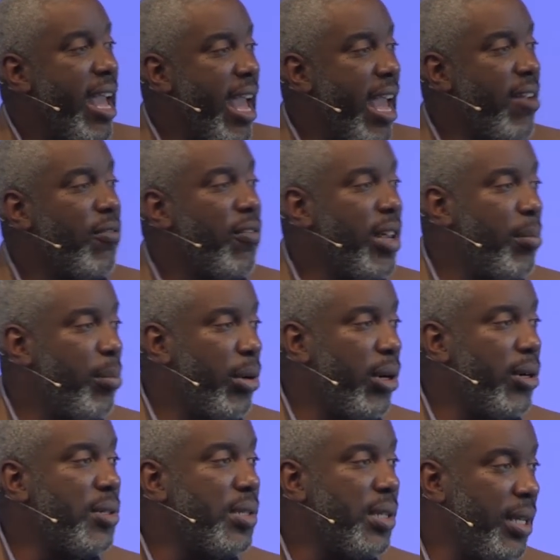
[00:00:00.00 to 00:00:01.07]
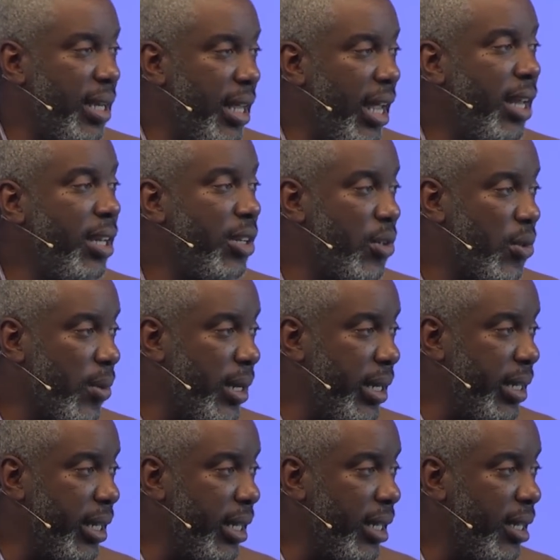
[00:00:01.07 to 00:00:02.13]
every person in the
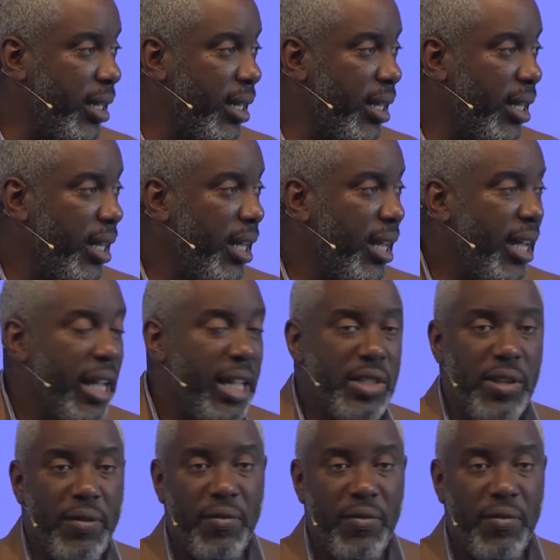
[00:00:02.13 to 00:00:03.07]
Trinity is